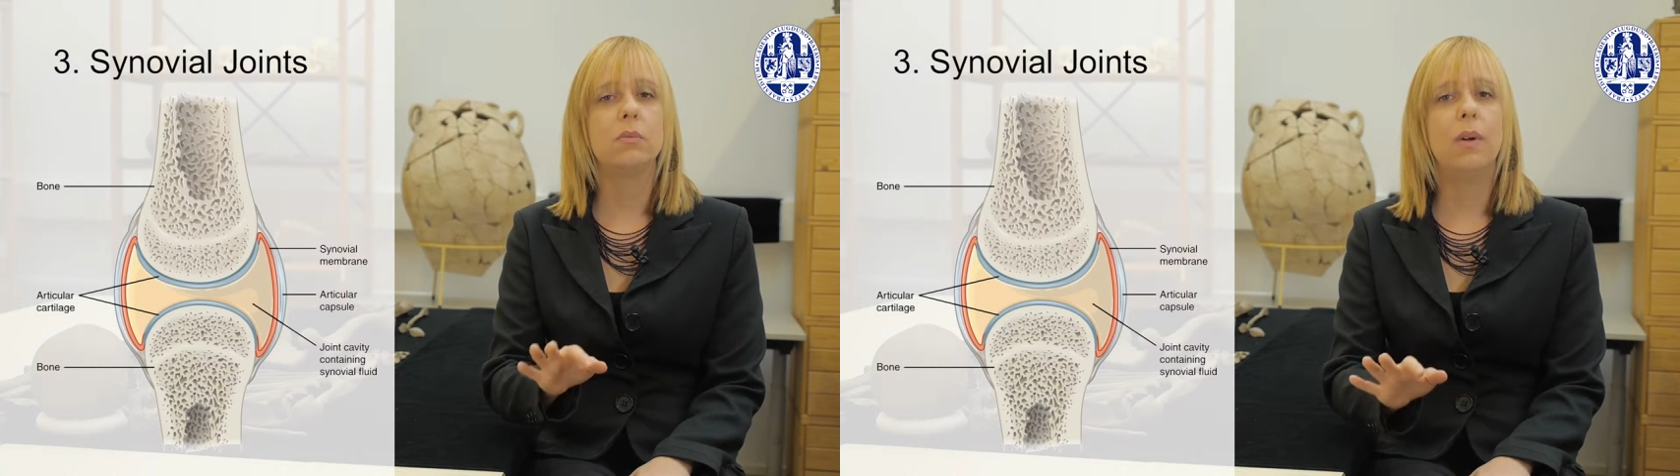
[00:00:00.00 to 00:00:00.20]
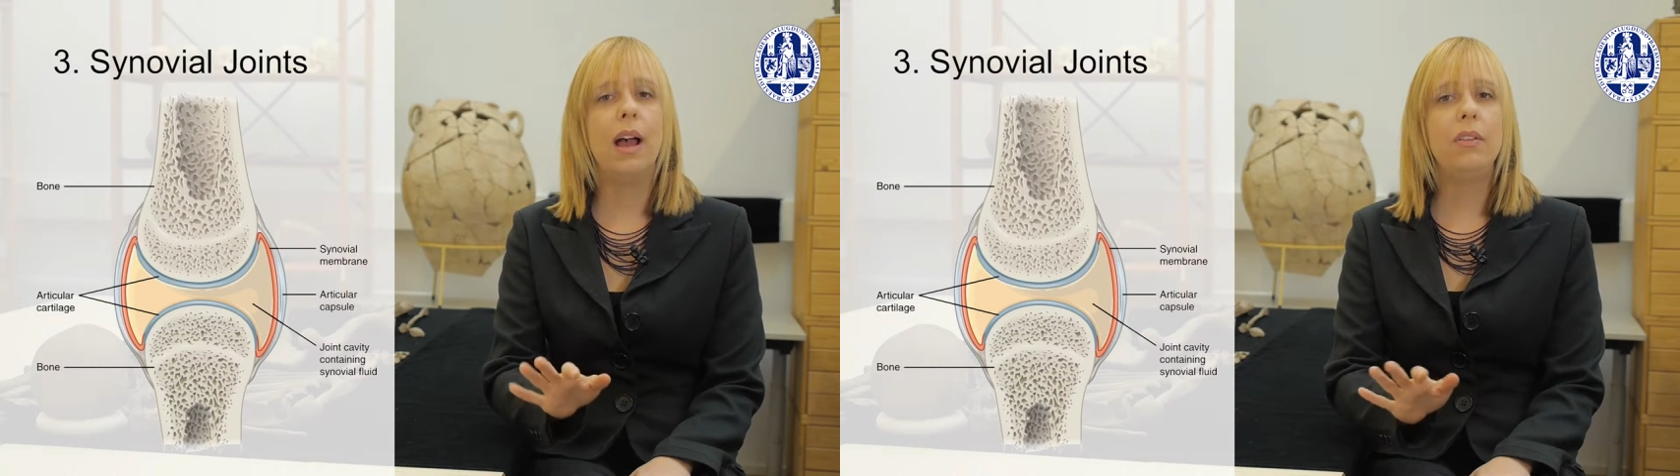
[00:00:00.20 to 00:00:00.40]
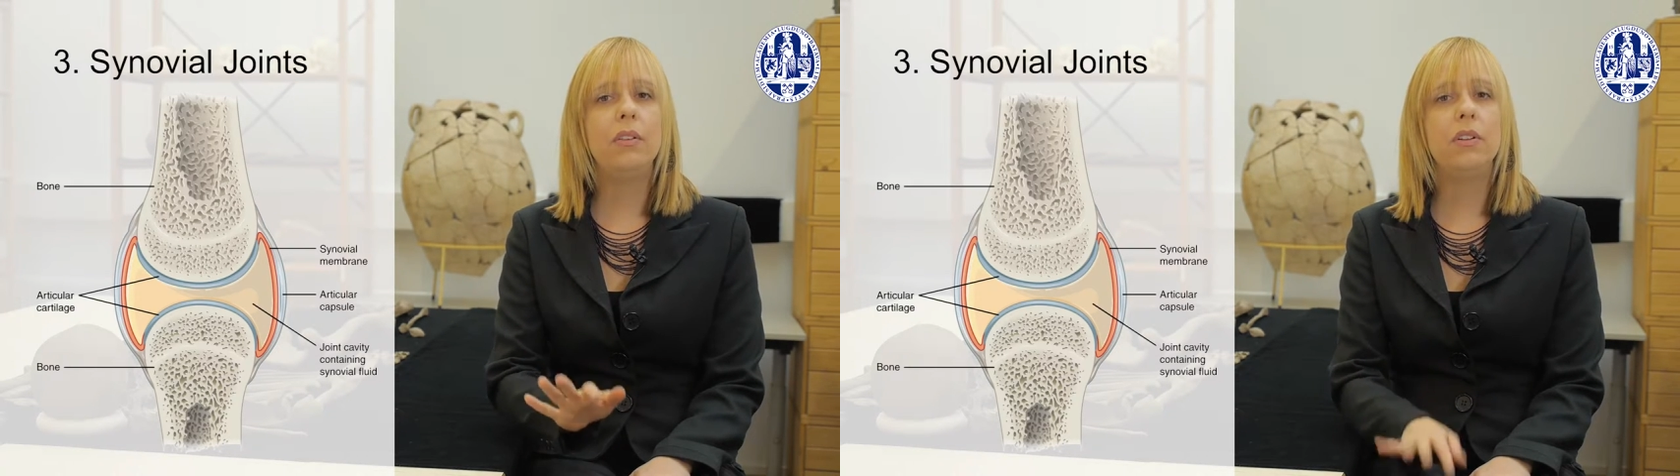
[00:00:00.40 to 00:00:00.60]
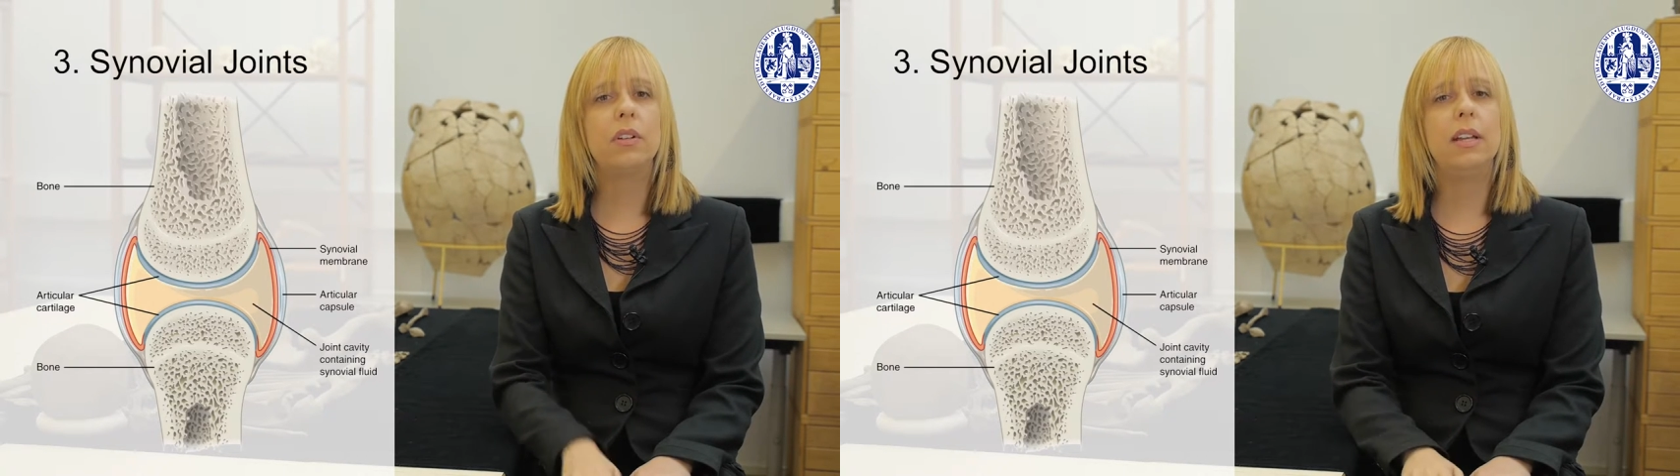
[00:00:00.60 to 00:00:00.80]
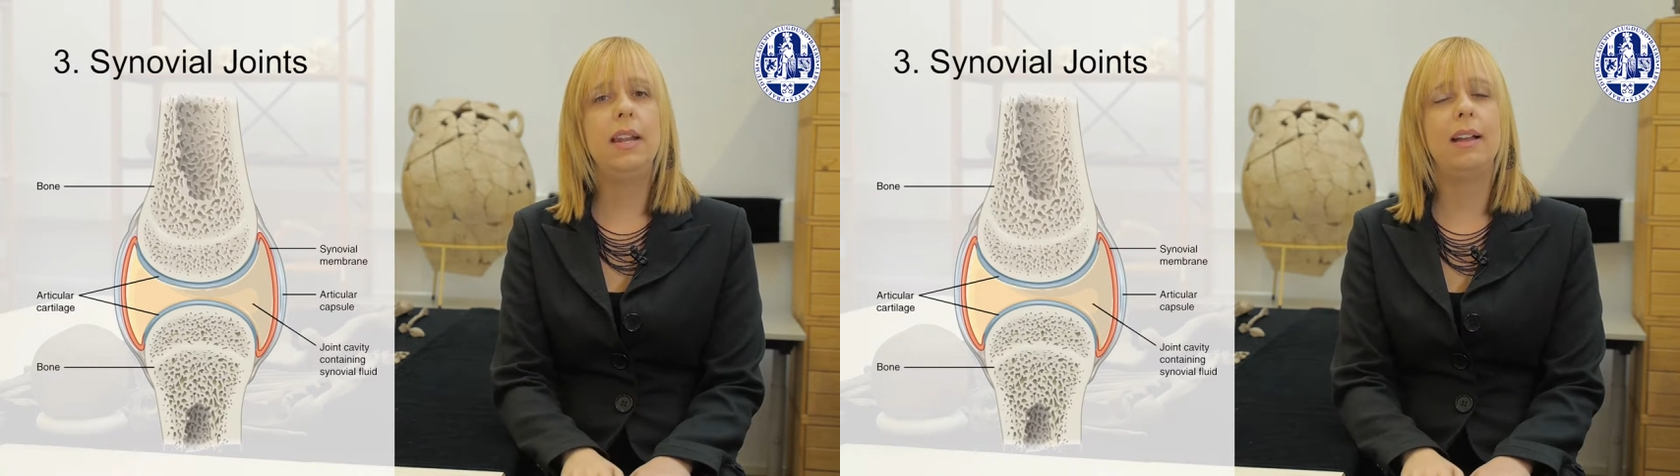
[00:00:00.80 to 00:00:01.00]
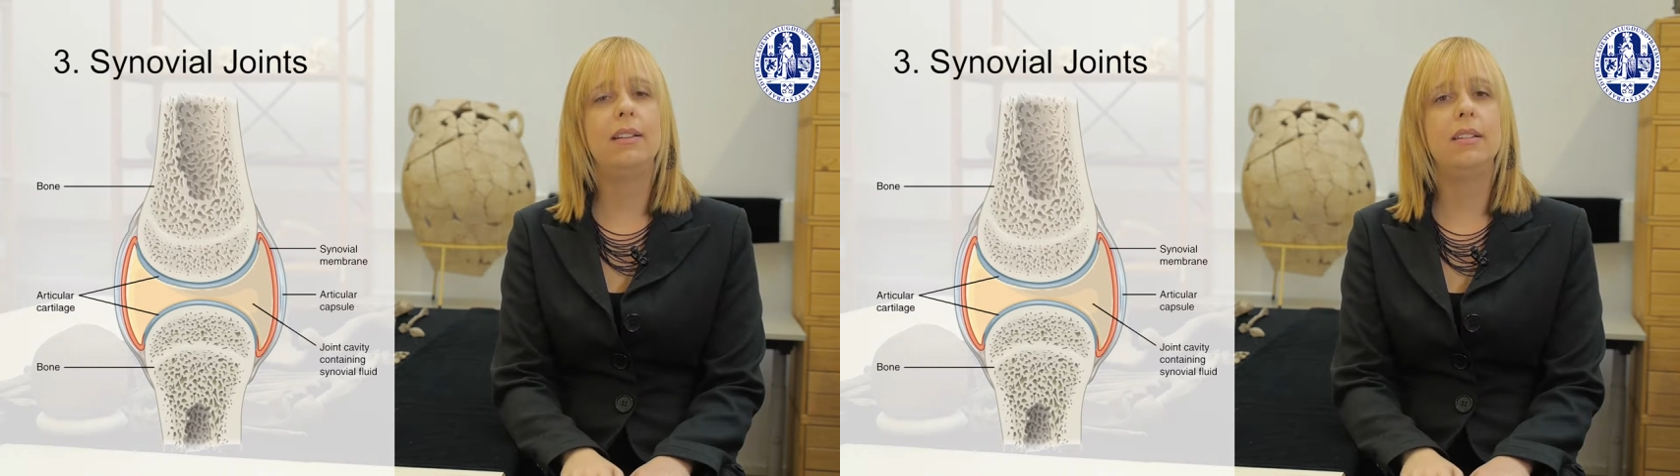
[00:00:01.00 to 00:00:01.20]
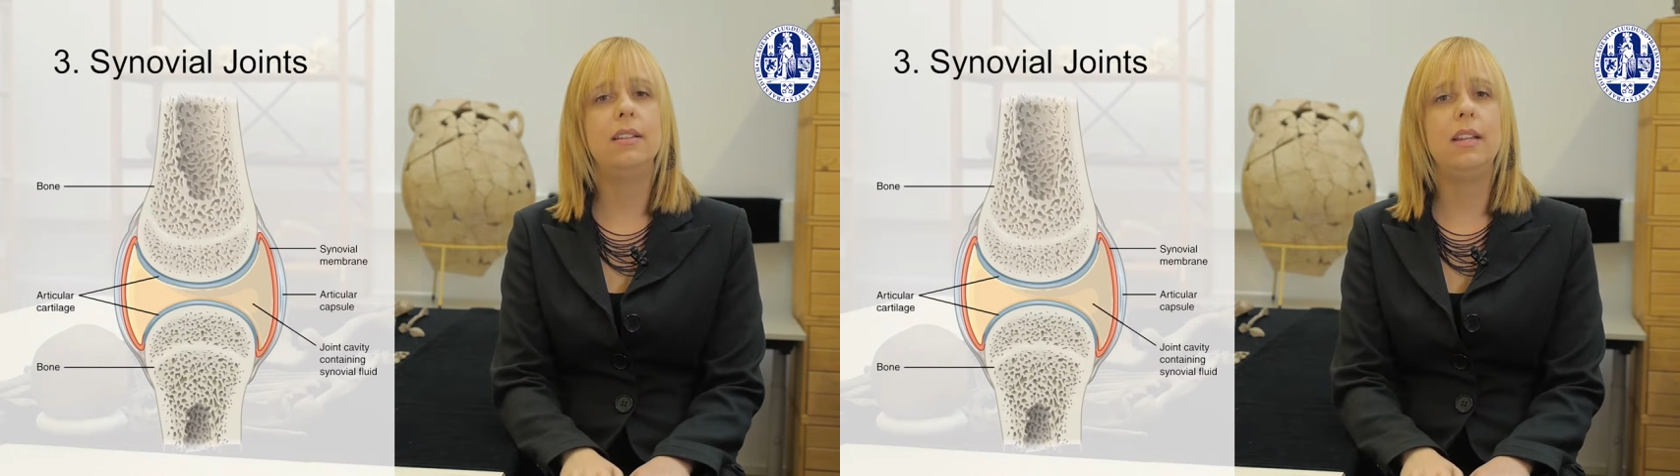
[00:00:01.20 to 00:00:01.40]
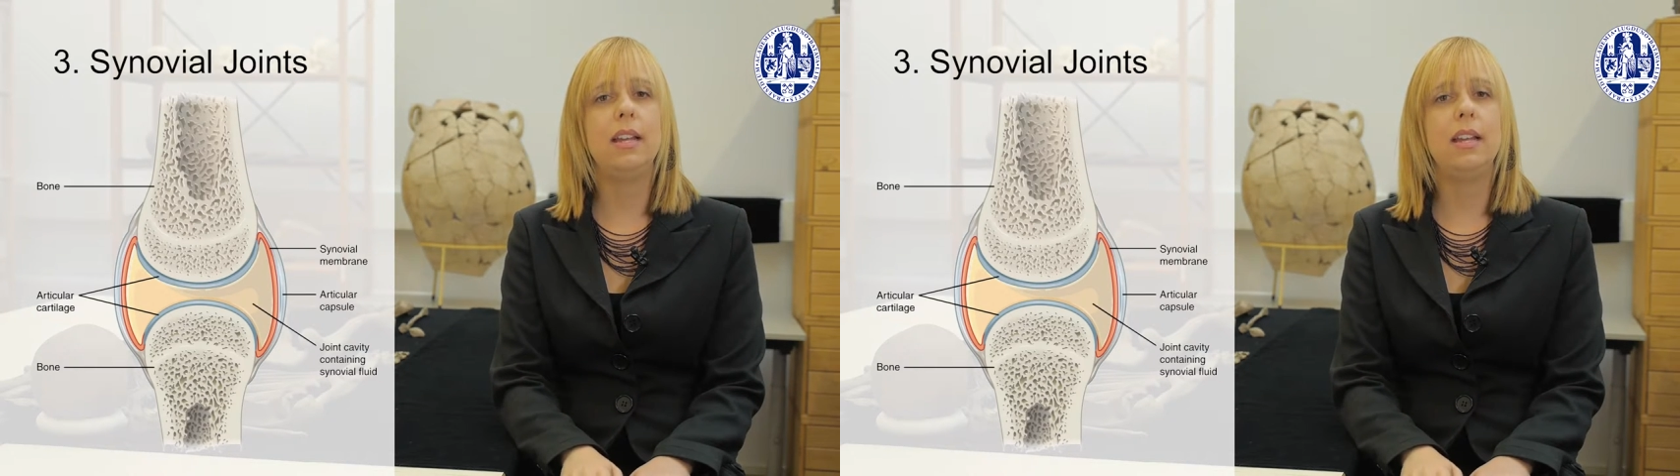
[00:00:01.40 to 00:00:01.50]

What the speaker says: Rather, they're connected